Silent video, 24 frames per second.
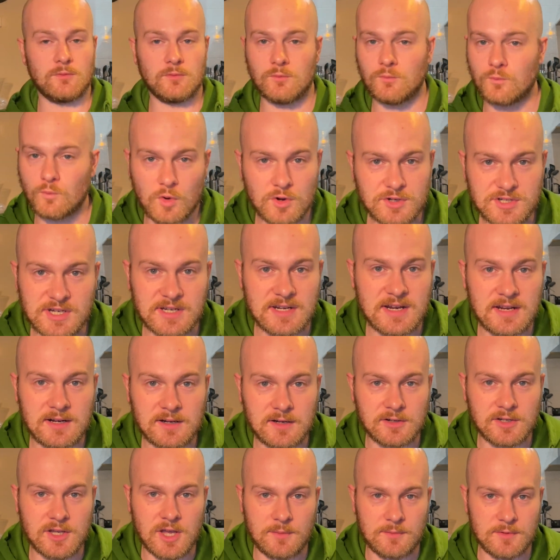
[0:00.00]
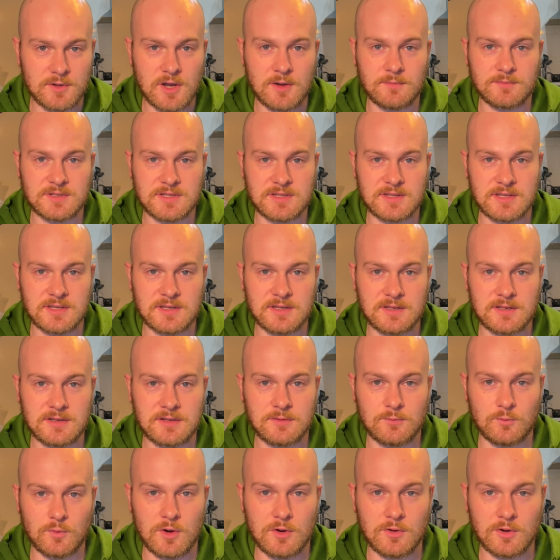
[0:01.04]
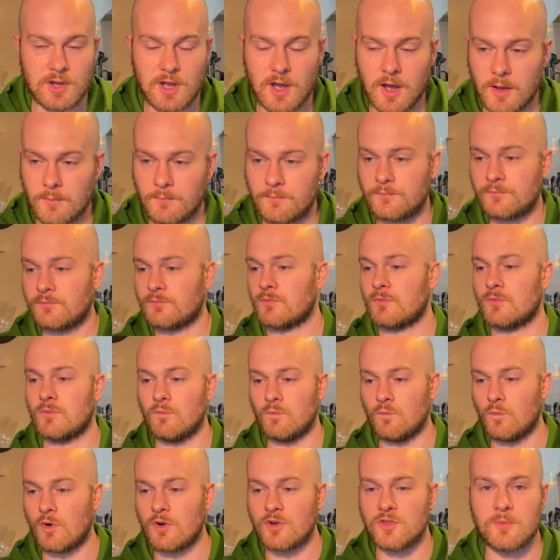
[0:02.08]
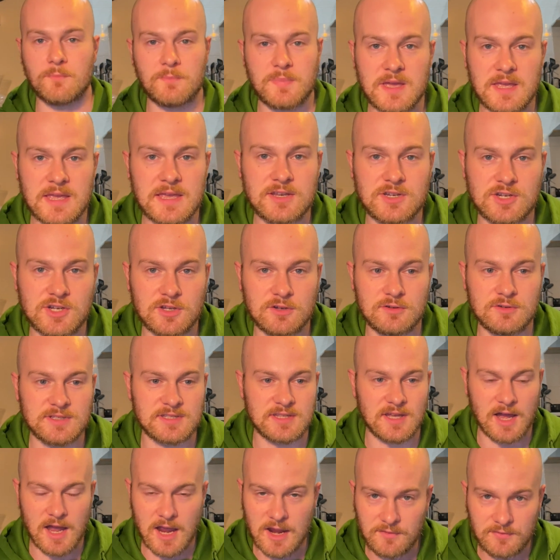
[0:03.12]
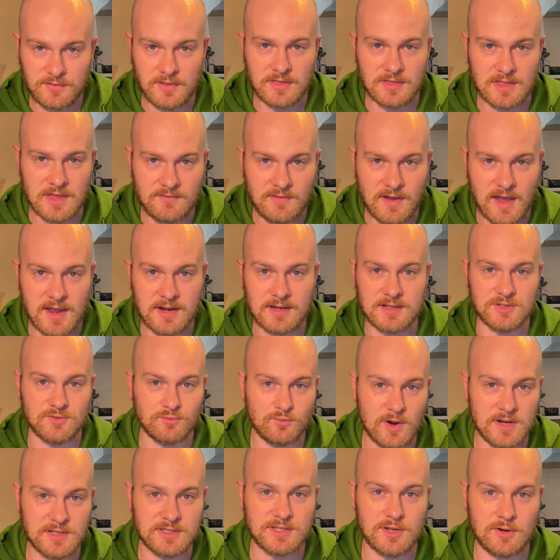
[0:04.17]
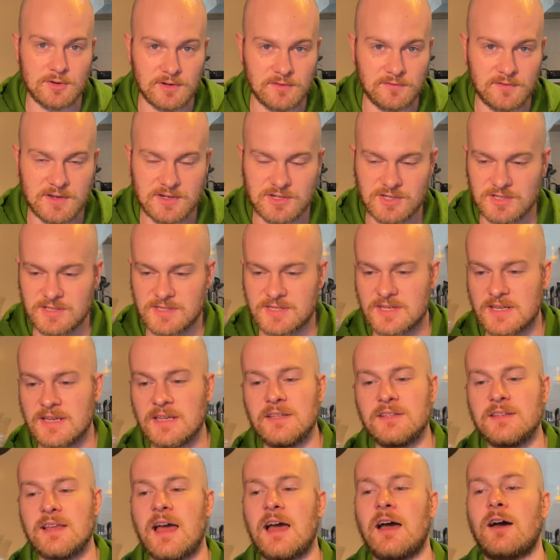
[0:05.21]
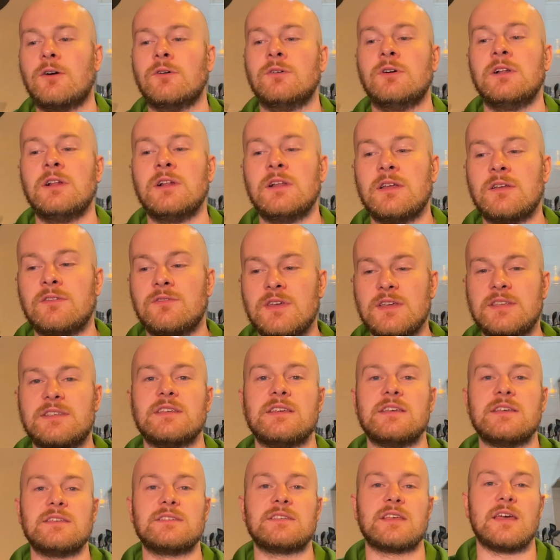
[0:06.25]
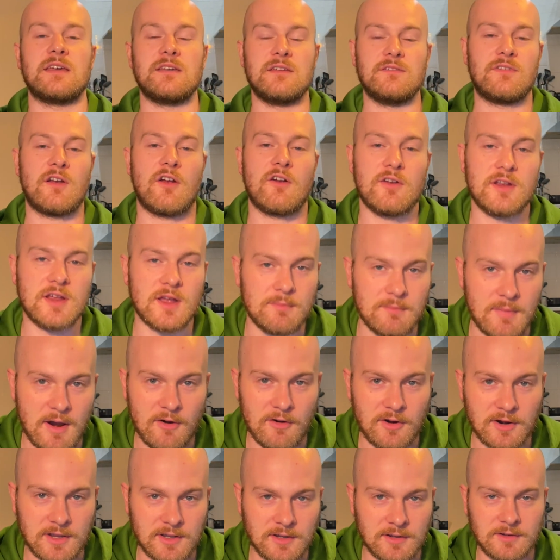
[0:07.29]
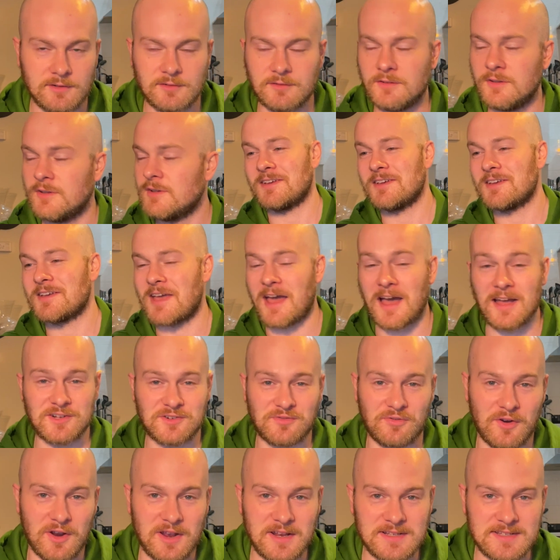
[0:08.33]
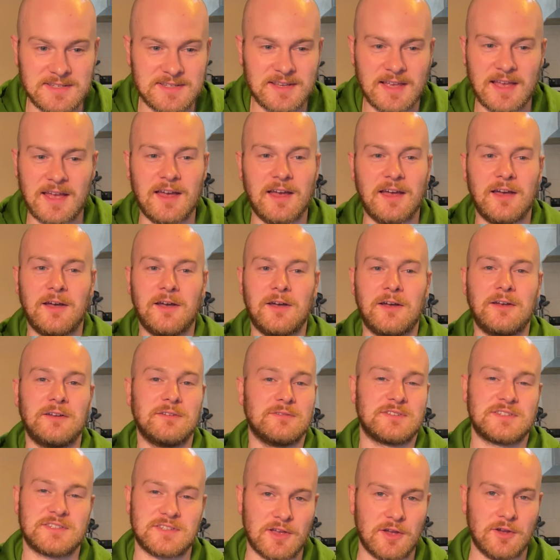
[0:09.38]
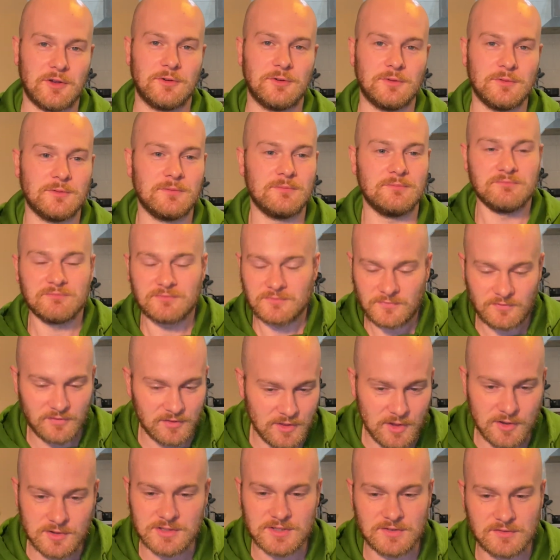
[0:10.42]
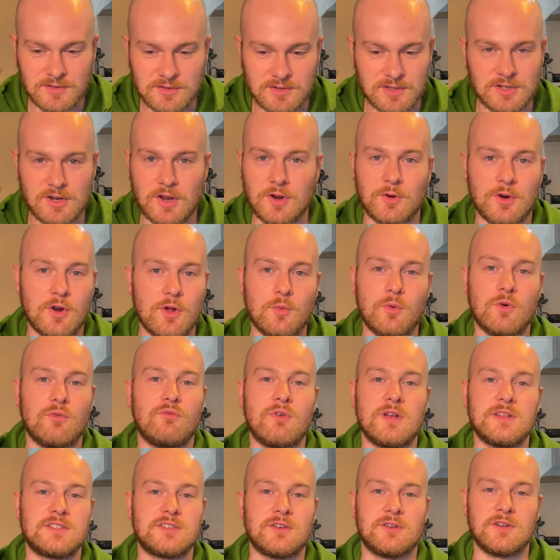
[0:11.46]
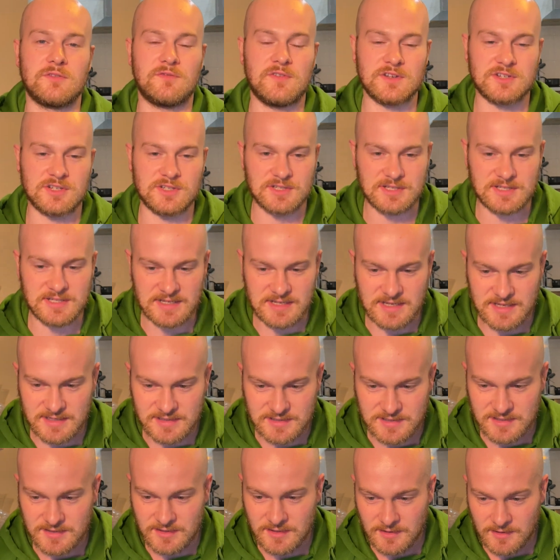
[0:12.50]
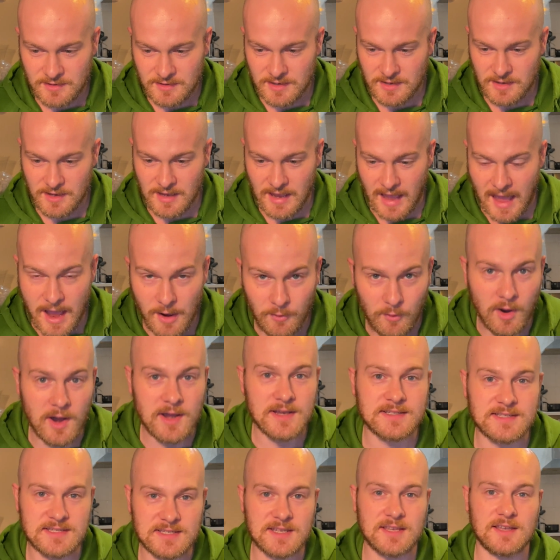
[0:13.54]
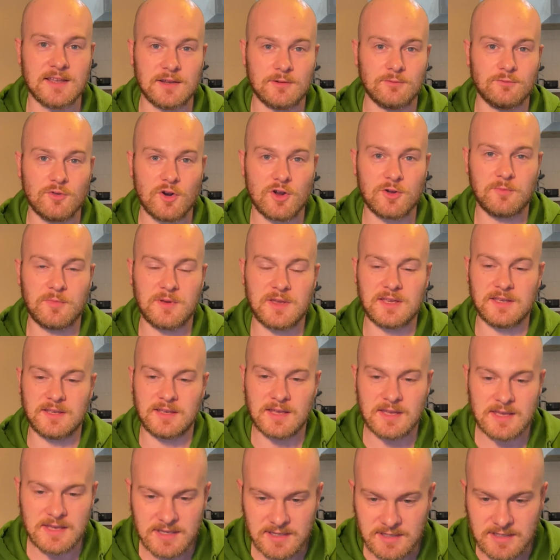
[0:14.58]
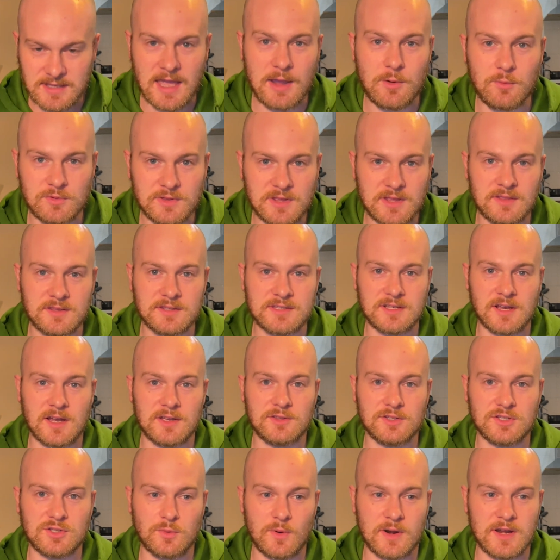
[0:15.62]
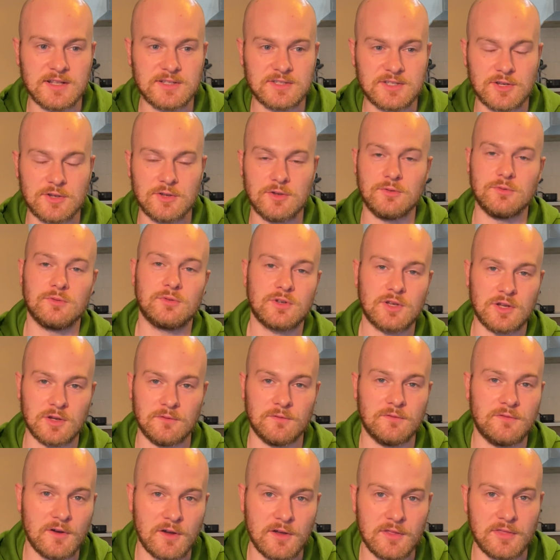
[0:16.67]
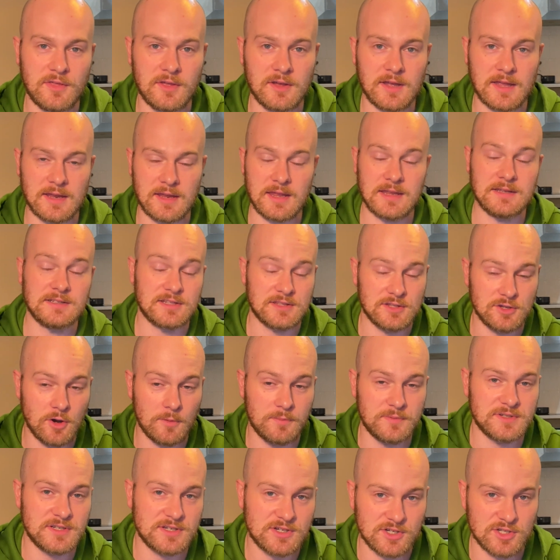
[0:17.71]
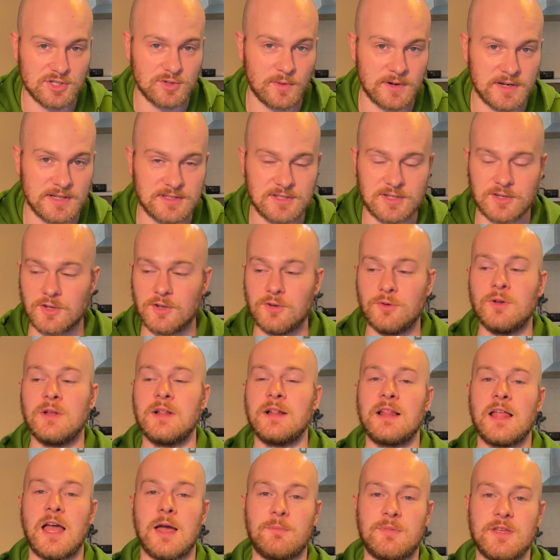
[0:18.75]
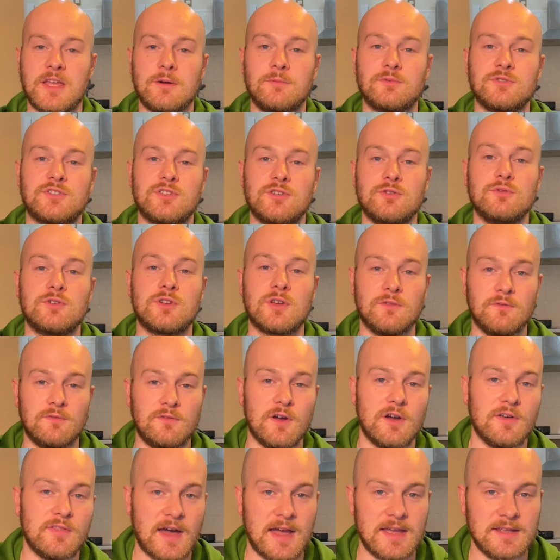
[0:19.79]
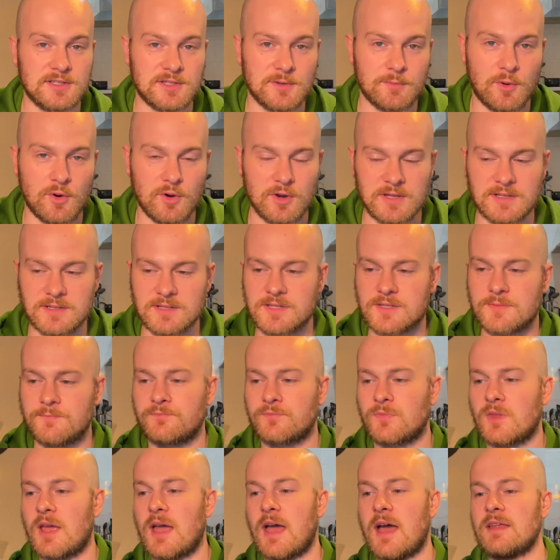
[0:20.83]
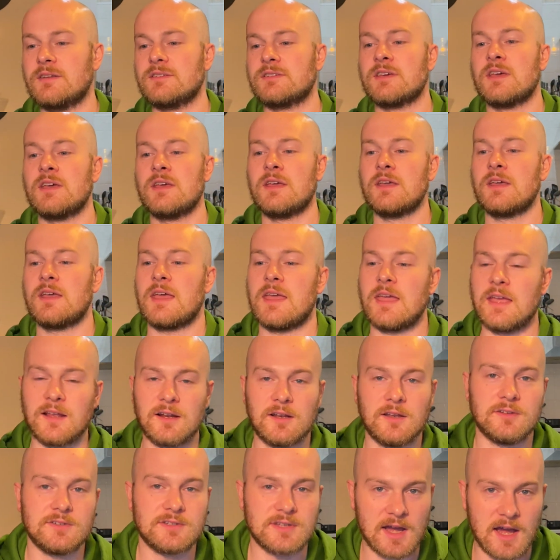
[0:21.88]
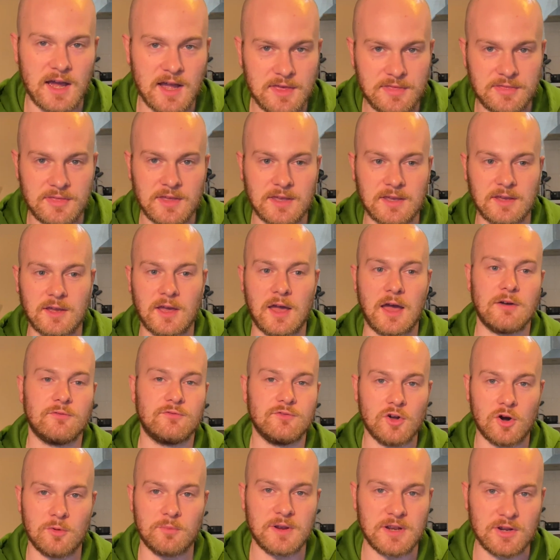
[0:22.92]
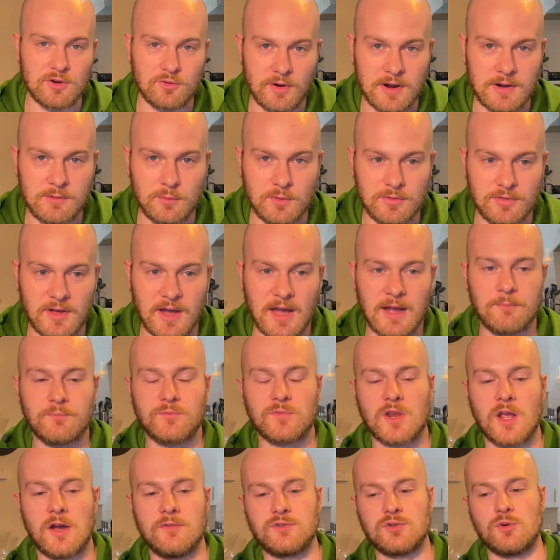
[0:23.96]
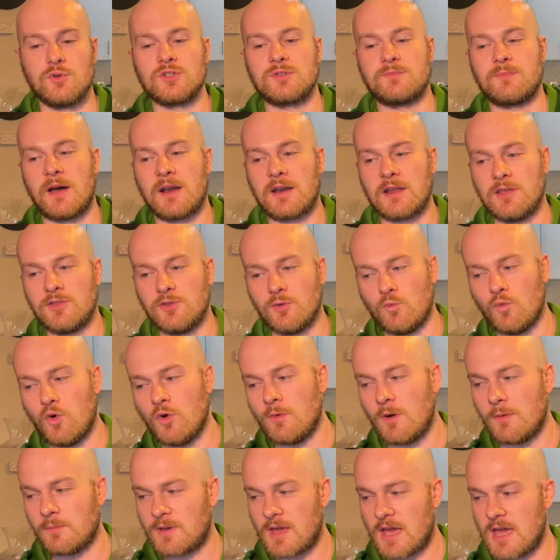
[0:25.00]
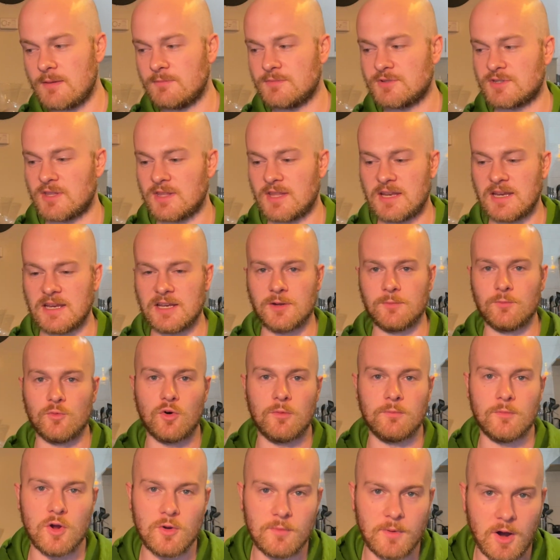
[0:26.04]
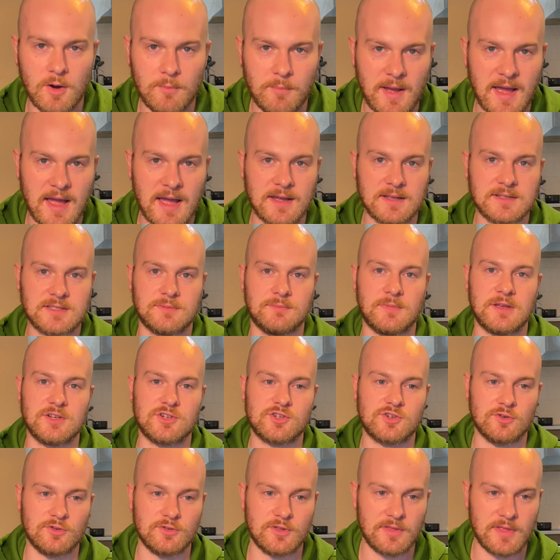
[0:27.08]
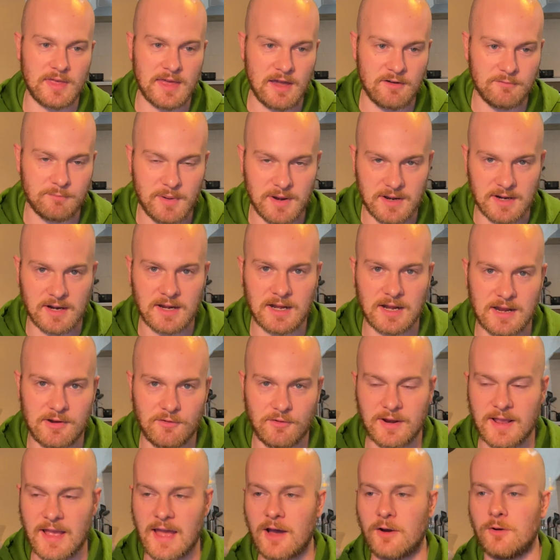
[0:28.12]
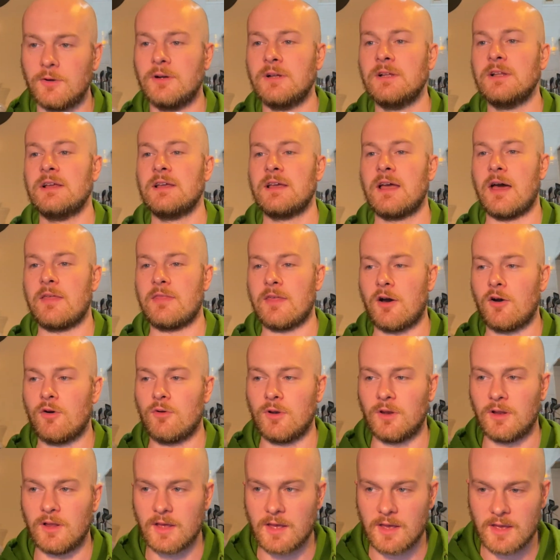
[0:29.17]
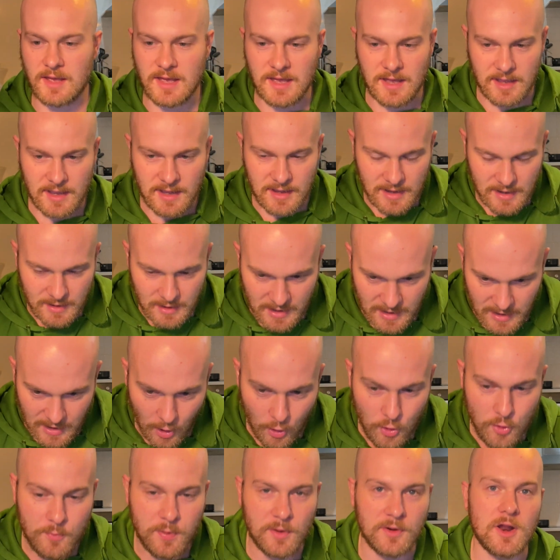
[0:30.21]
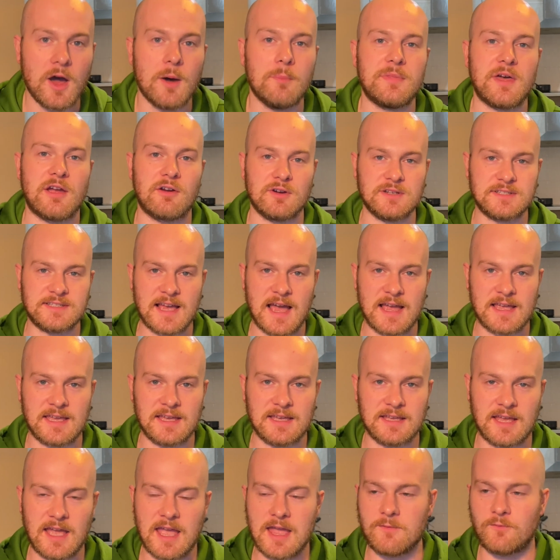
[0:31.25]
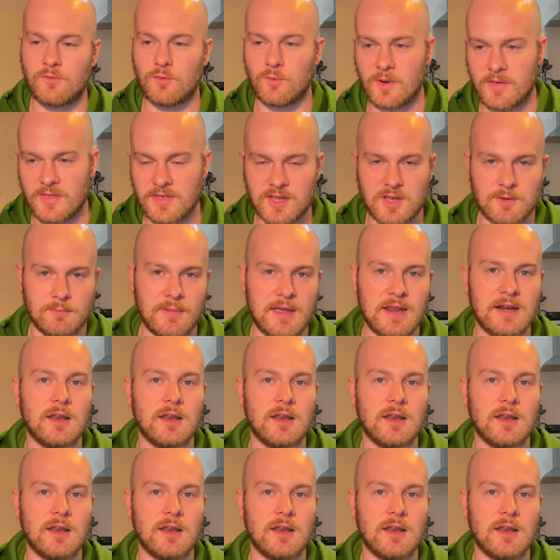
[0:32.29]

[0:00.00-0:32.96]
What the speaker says: Watching England coming up to the World Cup, one of the big issues that I think they've had is red zone efficiency. Now, this is a very American catchphrase. So for those of you that don't know what red zone efficiency is, how I see it in rugby, get within inside the 22, convert into the opposition 22, and be able to convert that into points. And England, I think, have not been great with that. I've talked about it in the warm-up games that they need a more mobile pack to make sure that they have better clearing out, and that will open up their attacking game for where they can make